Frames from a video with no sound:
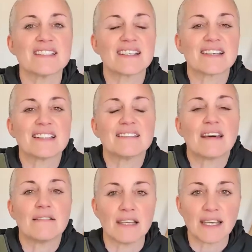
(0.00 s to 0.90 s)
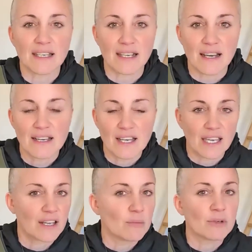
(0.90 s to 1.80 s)
to recover.
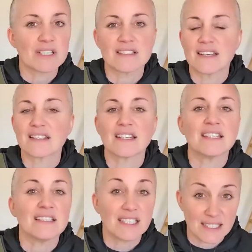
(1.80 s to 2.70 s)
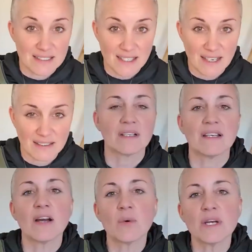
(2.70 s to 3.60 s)
It's like it resets itself.
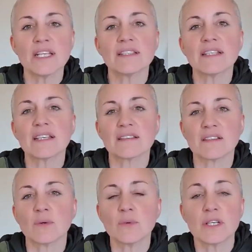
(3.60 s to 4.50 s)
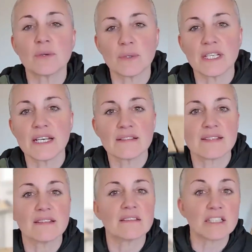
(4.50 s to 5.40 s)
The juicer has to be a
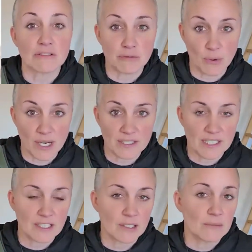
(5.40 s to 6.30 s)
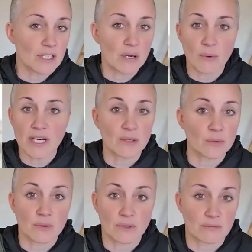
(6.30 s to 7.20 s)
centrifugal juicer, like the ones
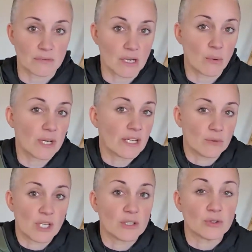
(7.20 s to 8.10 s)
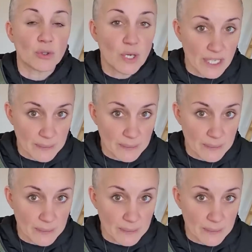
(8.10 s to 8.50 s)
that have always been used.